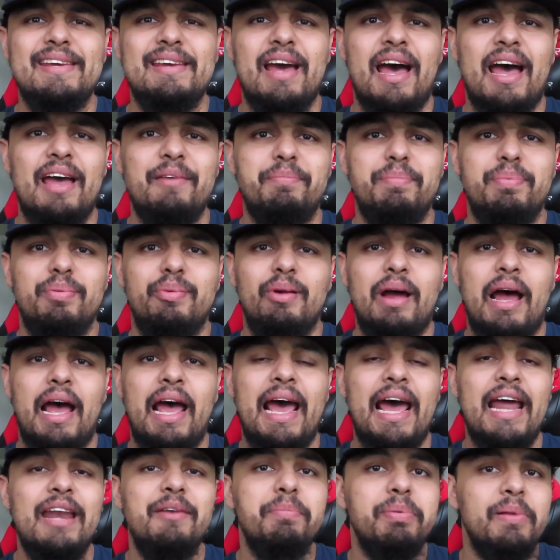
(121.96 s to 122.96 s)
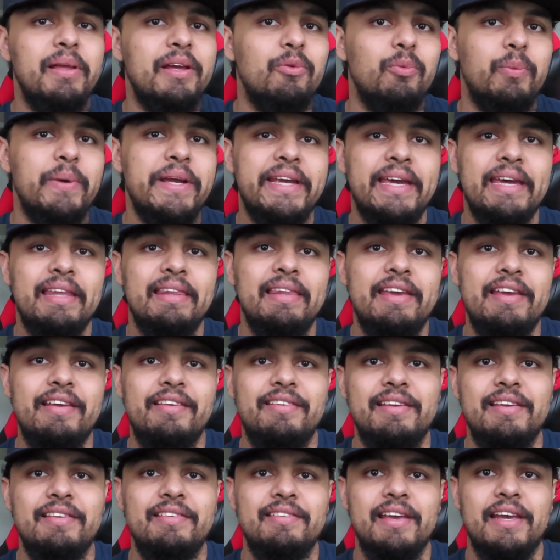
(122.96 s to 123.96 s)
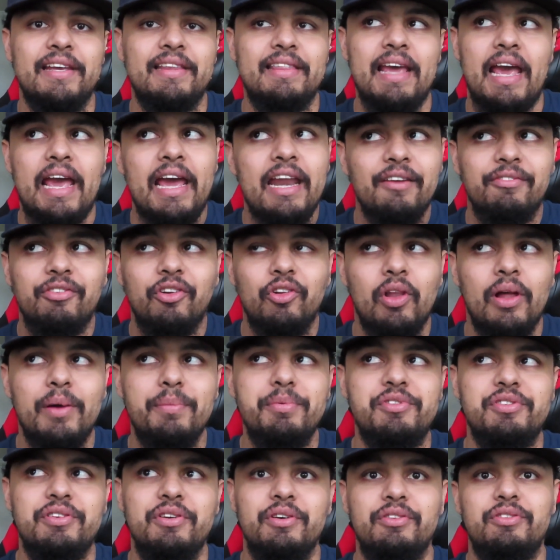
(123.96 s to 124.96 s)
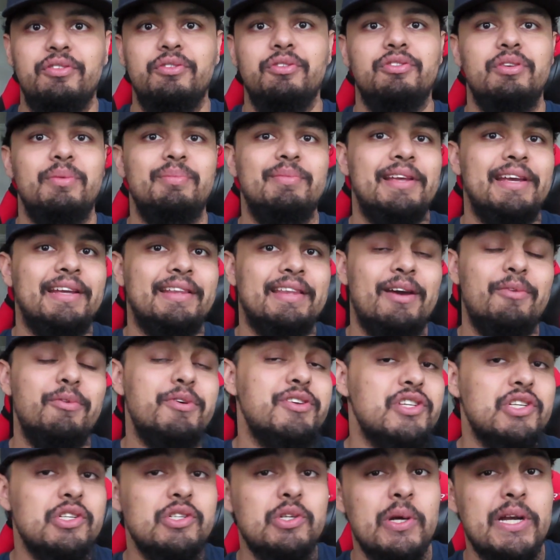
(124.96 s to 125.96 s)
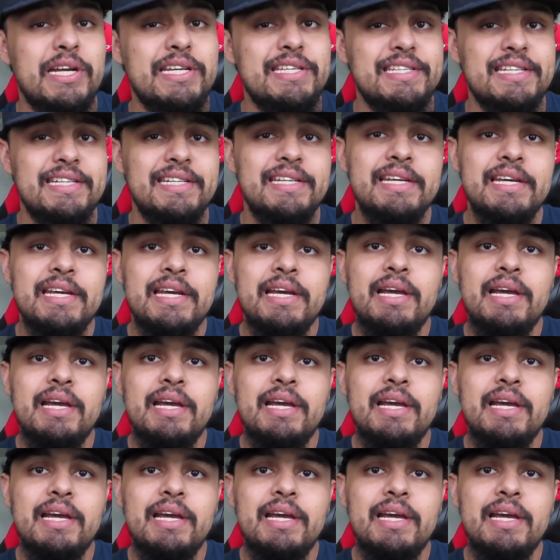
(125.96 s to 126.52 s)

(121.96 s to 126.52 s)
I hadn't played Weekend League since like the end of Club Series or something like that, which is crazy.